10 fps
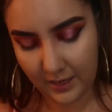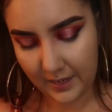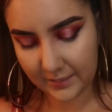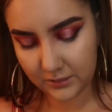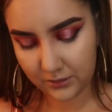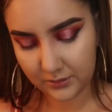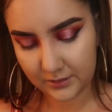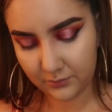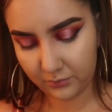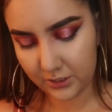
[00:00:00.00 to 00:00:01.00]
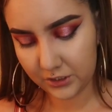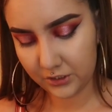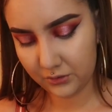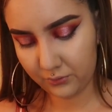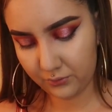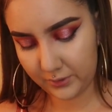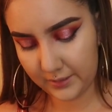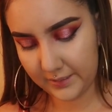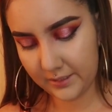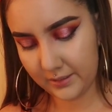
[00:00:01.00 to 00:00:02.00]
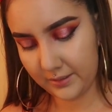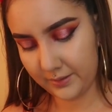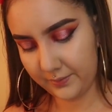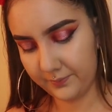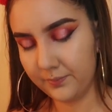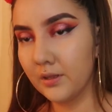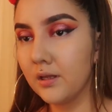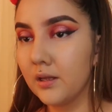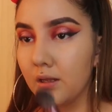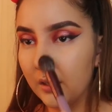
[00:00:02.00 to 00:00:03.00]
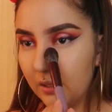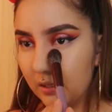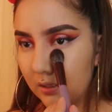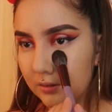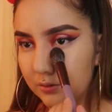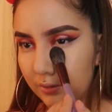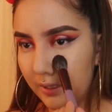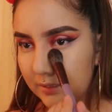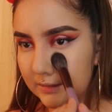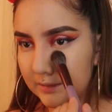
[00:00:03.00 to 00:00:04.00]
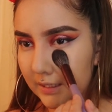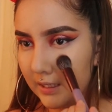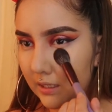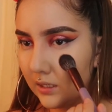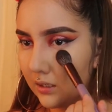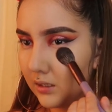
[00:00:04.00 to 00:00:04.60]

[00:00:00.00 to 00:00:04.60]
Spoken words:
And I like to use this brush to really, to like set.